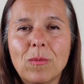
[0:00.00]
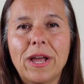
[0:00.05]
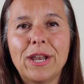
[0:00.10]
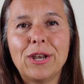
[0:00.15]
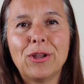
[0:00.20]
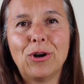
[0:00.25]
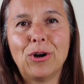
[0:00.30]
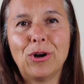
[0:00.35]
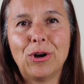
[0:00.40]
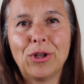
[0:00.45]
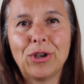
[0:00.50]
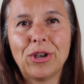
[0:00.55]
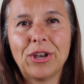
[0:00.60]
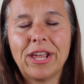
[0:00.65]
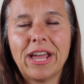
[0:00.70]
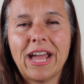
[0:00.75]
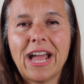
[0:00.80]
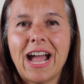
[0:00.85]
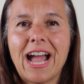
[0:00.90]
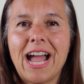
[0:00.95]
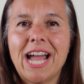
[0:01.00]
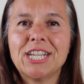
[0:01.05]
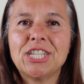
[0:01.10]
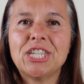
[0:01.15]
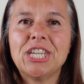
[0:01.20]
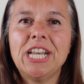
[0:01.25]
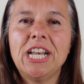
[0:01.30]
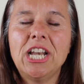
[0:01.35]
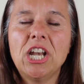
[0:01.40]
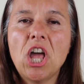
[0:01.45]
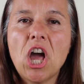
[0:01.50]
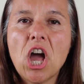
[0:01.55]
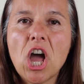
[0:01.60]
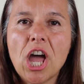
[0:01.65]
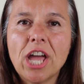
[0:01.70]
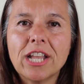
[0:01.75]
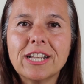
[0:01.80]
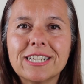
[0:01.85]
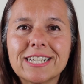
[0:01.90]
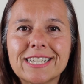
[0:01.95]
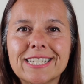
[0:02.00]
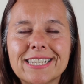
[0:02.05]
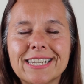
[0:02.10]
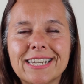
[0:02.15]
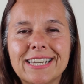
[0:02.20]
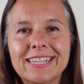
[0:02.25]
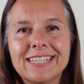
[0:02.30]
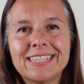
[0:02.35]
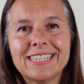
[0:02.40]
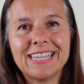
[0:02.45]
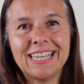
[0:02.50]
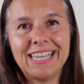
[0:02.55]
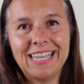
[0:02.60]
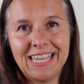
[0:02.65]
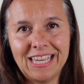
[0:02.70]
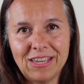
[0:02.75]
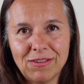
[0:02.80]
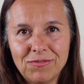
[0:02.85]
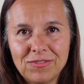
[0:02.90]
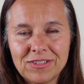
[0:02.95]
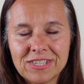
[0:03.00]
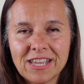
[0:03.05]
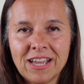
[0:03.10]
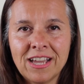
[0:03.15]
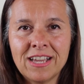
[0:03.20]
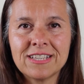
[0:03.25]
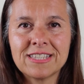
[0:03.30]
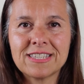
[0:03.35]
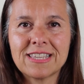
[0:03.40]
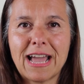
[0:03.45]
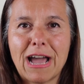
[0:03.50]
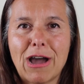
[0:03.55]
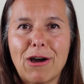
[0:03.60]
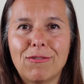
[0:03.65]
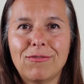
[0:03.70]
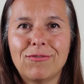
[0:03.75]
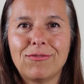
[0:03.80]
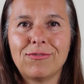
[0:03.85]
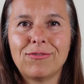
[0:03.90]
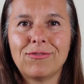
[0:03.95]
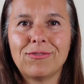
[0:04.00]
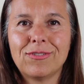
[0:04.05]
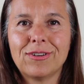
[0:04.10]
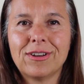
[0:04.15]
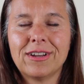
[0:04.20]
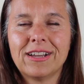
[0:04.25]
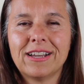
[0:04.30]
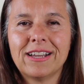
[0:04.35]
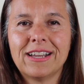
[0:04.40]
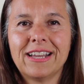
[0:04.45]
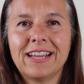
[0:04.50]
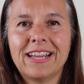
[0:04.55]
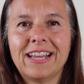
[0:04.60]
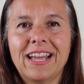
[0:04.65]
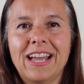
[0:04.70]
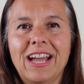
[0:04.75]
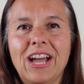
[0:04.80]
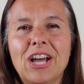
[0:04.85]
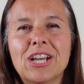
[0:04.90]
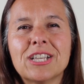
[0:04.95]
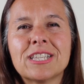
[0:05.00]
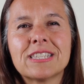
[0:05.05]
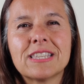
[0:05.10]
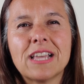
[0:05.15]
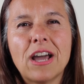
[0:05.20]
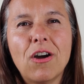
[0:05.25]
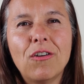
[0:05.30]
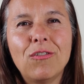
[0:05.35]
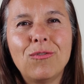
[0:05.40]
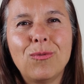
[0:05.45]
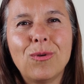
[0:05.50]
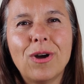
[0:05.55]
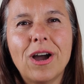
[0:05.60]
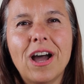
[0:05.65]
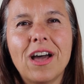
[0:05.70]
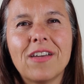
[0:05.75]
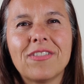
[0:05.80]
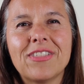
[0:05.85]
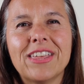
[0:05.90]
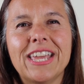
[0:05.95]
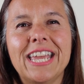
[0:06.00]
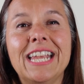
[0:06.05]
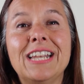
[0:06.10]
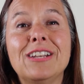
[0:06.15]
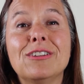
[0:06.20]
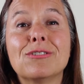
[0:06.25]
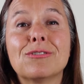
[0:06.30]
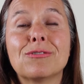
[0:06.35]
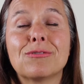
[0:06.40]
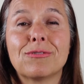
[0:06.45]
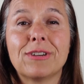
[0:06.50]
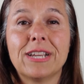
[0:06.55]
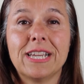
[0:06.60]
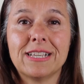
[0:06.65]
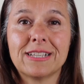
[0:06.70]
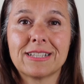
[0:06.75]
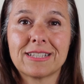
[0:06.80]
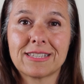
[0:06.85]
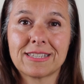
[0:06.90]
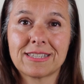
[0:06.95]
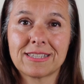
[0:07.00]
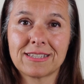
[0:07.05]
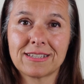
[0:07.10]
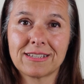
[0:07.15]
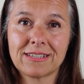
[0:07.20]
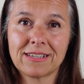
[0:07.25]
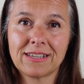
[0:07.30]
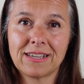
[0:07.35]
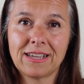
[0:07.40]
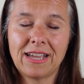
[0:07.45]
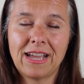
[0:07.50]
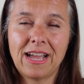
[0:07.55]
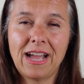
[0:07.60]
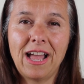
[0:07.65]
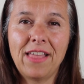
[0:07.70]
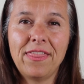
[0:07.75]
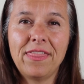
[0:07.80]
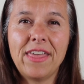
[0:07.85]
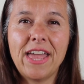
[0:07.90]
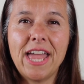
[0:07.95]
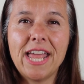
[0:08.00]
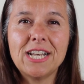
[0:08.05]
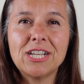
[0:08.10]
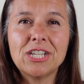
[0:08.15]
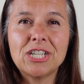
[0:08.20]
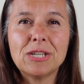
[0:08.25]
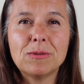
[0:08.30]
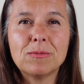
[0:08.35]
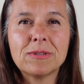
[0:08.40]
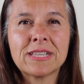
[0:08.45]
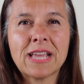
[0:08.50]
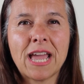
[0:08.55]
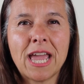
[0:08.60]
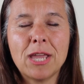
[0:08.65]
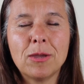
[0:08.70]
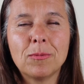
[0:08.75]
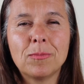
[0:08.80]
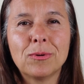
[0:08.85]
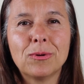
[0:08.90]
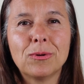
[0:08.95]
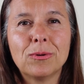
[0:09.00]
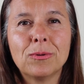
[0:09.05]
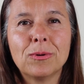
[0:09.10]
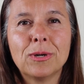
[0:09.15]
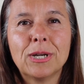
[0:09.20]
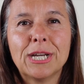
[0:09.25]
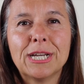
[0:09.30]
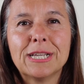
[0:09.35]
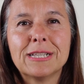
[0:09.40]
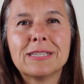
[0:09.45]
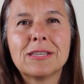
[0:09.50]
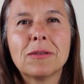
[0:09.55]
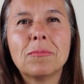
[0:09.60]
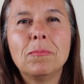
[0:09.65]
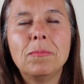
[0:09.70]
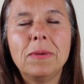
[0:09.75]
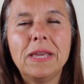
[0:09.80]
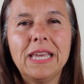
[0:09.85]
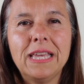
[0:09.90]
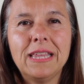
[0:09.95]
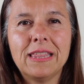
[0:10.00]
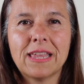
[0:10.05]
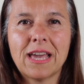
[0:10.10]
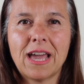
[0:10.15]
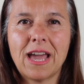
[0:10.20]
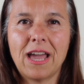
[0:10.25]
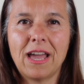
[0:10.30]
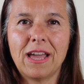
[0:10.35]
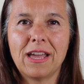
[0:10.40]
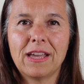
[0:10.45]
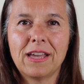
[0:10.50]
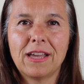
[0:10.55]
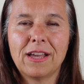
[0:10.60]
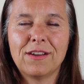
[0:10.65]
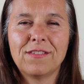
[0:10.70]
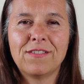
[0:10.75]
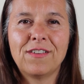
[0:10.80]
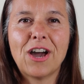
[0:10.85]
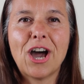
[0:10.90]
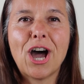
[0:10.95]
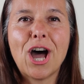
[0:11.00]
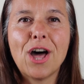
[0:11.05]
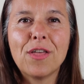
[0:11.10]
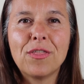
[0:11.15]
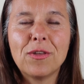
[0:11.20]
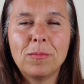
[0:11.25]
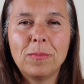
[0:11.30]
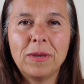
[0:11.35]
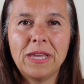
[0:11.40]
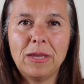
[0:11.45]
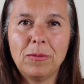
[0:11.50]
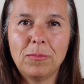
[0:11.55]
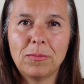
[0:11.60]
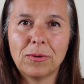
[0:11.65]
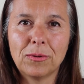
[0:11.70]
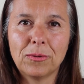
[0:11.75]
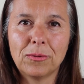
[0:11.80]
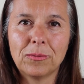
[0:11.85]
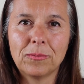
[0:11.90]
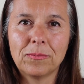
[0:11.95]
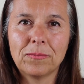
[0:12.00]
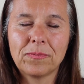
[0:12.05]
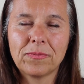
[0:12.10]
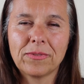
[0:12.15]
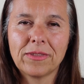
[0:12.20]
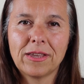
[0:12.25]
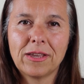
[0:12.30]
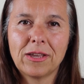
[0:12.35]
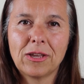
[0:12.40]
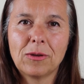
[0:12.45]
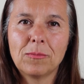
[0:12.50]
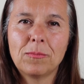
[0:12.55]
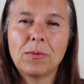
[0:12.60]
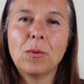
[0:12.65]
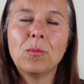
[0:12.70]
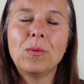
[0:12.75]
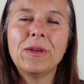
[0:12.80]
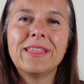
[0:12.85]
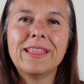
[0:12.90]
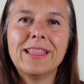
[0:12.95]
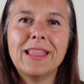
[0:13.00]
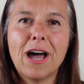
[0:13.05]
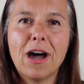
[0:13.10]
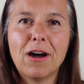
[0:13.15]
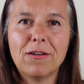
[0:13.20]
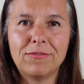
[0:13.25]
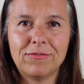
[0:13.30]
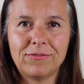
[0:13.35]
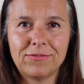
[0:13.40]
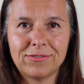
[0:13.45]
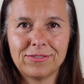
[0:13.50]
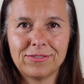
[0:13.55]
went on, as she learned to give to herself, her self worth increased. And then she was able to be there for other people, but with love